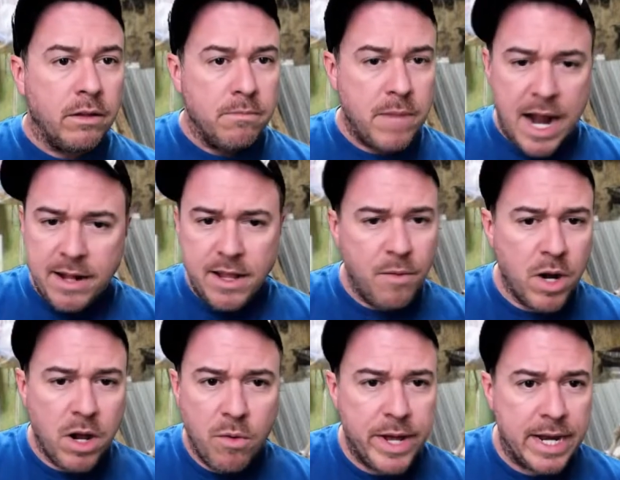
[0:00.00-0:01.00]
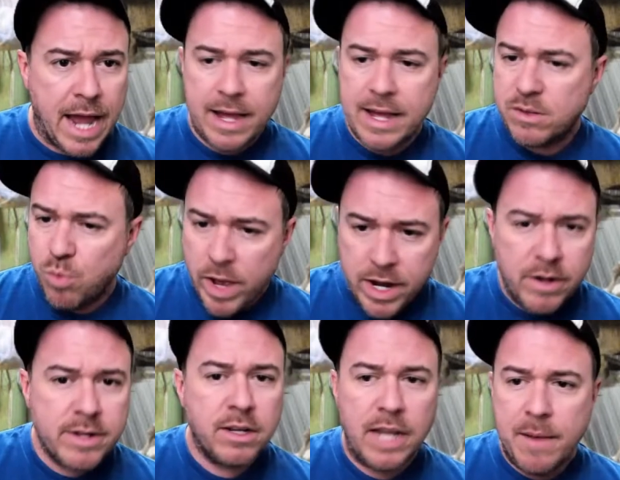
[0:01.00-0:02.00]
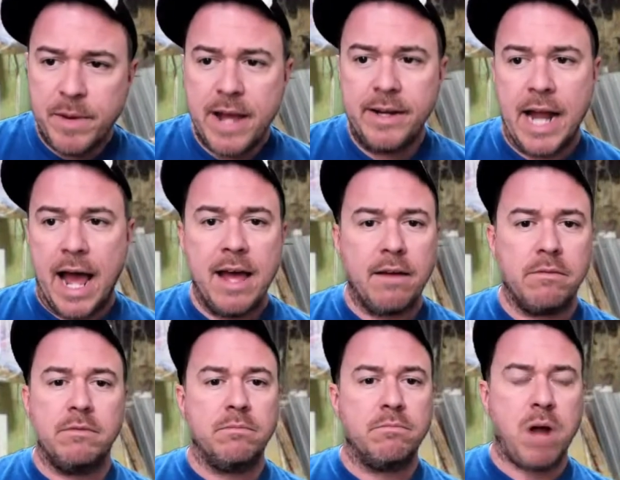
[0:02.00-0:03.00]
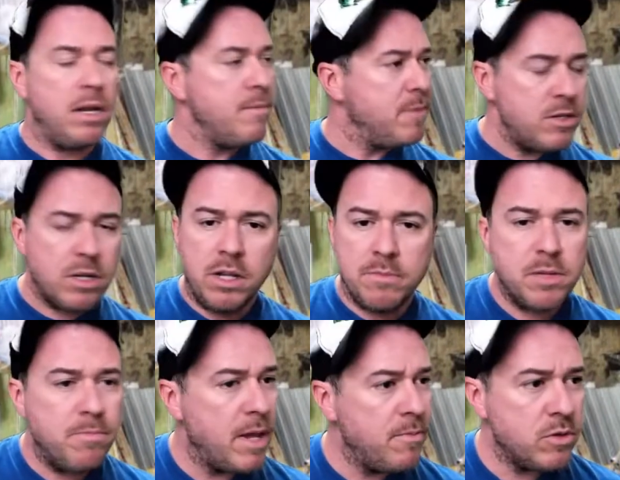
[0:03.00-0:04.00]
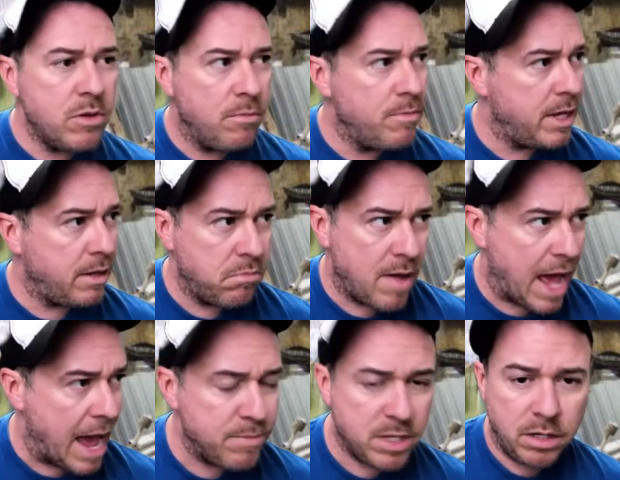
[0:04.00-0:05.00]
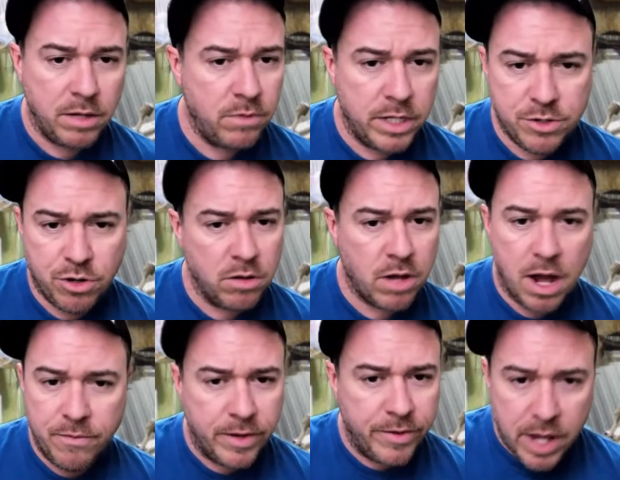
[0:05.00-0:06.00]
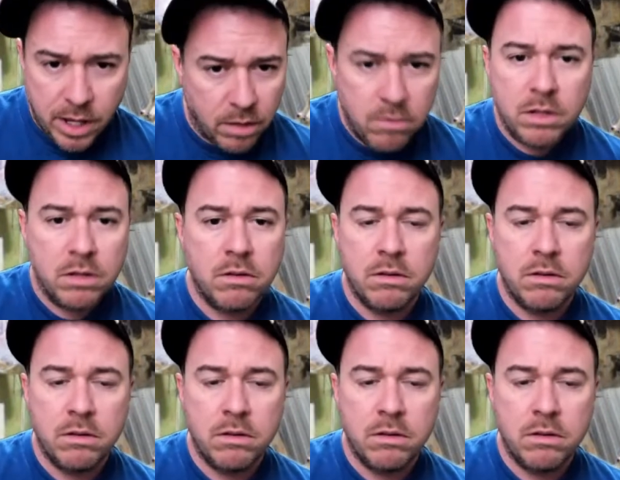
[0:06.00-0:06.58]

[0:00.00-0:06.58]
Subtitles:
But I think we're going to win that. It's weird. It's a Labor Day night. Probably a bunch of Clemson people's going to be absolutely drunk off their tail.